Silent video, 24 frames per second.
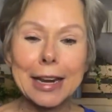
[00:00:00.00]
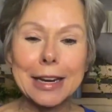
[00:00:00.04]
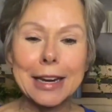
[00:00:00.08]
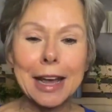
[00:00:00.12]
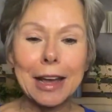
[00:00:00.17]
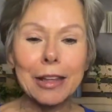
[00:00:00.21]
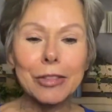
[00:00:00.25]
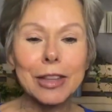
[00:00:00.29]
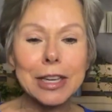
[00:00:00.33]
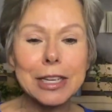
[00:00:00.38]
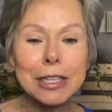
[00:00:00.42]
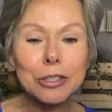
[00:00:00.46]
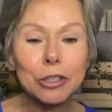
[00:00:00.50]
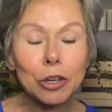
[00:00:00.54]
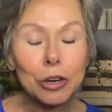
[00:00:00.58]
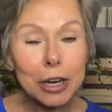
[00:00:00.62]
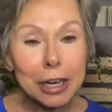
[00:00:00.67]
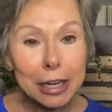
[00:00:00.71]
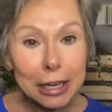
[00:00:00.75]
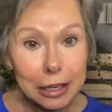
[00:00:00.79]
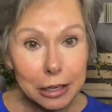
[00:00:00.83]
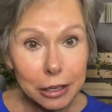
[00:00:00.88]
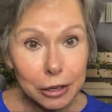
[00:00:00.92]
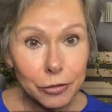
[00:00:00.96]
Now these are
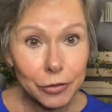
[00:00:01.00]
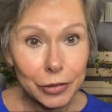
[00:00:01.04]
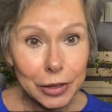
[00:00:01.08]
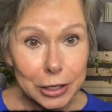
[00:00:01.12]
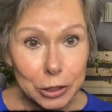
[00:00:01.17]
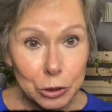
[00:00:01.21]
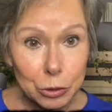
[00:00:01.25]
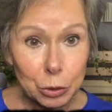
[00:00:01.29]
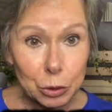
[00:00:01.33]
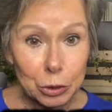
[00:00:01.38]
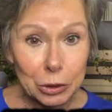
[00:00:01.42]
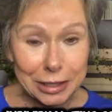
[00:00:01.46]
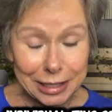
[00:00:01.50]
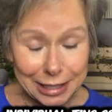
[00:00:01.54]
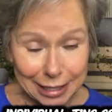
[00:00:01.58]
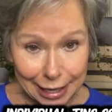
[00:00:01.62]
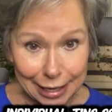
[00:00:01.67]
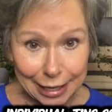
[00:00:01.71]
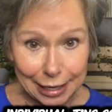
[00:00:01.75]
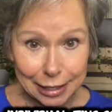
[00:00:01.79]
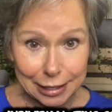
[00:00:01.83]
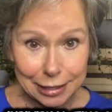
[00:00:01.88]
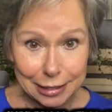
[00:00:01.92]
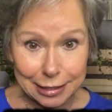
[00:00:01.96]
individual
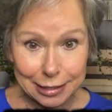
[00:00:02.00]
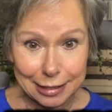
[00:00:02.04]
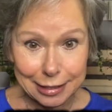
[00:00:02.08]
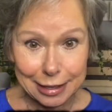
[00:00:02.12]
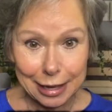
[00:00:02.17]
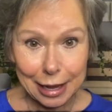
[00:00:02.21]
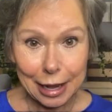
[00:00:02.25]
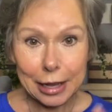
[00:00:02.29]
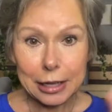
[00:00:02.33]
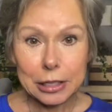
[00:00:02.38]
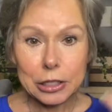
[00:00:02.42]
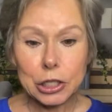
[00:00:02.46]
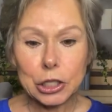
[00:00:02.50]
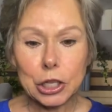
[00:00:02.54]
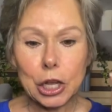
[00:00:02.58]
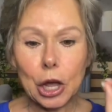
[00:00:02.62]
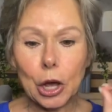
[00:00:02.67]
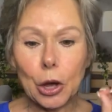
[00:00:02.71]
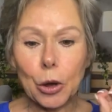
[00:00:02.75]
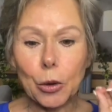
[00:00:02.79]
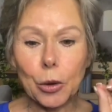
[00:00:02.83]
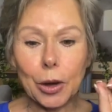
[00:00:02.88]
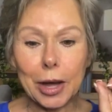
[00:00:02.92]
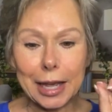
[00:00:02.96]
tins.
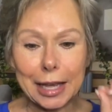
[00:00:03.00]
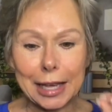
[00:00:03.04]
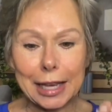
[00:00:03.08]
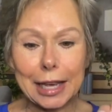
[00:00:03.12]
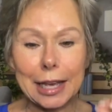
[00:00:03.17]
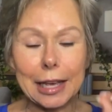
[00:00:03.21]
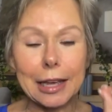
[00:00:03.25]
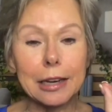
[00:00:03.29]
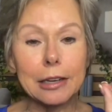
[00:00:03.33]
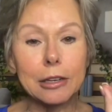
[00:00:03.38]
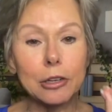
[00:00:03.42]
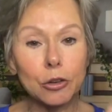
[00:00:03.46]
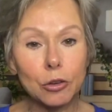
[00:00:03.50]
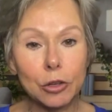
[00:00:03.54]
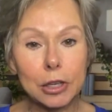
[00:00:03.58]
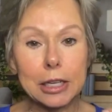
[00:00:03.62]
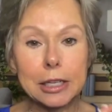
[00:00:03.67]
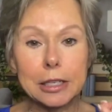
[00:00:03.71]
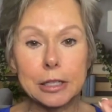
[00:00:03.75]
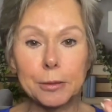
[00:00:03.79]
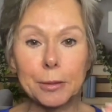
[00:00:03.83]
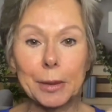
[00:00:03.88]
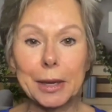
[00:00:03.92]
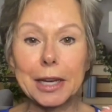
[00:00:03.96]
So again, you
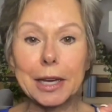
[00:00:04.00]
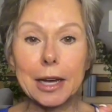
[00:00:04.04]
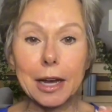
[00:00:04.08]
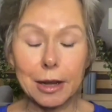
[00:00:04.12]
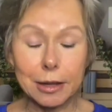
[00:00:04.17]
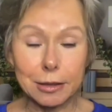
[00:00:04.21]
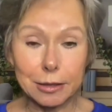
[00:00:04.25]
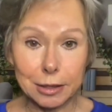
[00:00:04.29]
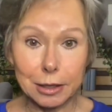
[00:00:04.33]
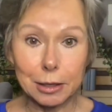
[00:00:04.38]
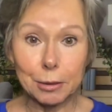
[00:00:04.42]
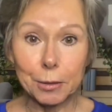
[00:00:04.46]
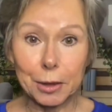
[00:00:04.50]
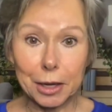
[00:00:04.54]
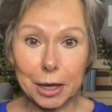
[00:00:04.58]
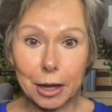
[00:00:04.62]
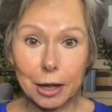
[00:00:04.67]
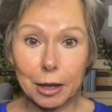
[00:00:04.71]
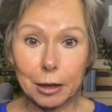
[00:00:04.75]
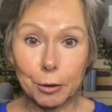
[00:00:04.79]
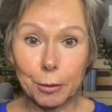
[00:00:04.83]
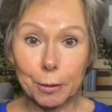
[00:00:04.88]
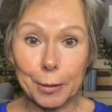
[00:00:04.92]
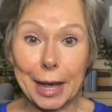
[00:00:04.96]
need to be custom
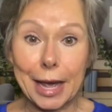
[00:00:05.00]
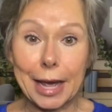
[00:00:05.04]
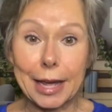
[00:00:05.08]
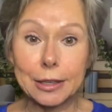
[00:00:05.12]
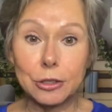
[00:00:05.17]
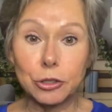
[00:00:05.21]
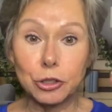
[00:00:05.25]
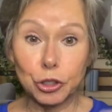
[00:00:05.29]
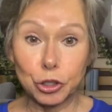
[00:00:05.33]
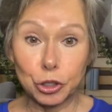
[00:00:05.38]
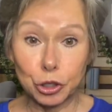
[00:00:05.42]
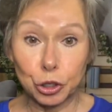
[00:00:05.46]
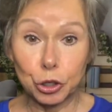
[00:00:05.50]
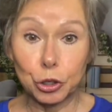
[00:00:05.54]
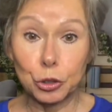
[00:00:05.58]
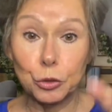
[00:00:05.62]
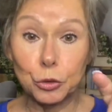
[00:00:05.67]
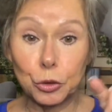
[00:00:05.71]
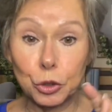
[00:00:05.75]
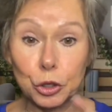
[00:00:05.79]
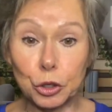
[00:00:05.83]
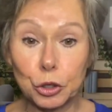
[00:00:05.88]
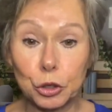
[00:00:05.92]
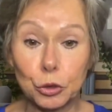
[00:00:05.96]
color match
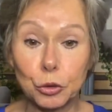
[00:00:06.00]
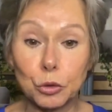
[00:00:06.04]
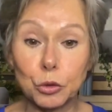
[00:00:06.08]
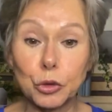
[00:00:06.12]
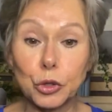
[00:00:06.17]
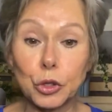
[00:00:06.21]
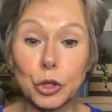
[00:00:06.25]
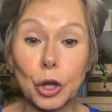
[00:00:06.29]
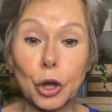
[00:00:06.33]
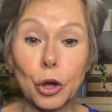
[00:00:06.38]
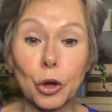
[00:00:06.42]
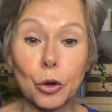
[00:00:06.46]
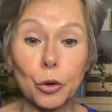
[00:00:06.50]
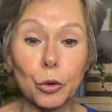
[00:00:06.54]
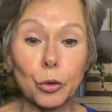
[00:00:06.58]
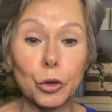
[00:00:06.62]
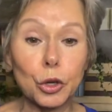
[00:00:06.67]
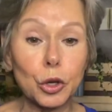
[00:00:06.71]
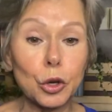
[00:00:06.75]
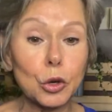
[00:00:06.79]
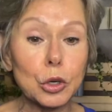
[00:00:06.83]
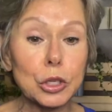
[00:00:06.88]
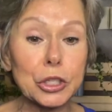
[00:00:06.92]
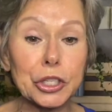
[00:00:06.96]
to you. So
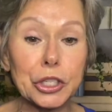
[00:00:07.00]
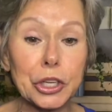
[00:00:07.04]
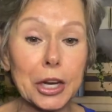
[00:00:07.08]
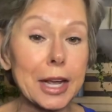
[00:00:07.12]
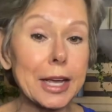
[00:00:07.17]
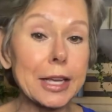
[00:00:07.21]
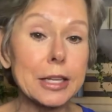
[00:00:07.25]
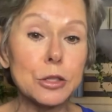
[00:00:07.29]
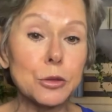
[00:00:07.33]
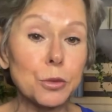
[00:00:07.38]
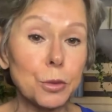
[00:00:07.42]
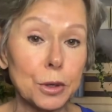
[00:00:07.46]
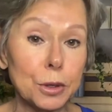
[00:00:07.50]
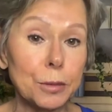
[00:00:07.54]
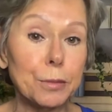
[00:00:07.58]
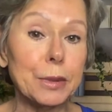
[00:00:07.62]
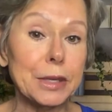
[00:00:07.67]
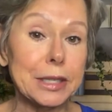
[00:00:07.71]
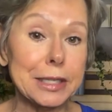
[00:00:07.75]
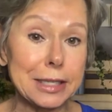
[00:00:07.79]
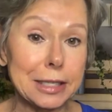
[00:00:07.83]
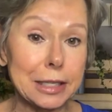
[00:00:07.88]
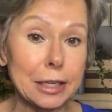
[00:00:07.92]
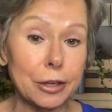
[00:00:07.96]
your shades would
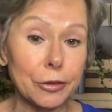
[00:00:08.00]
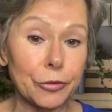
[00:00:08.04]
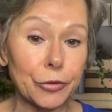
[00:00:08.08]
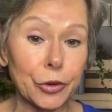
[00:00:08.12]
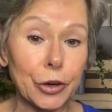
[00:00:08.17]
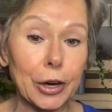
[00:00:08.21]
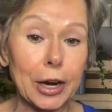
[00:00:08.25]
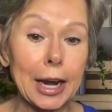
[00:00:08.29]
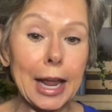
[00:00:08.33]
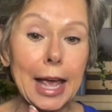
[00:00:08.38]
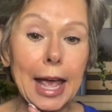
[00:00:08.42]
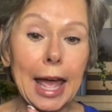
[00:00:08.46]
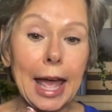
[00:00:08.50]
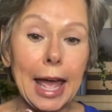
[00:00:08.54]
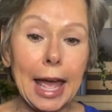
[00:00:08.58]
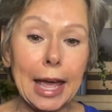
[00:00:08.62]
be different.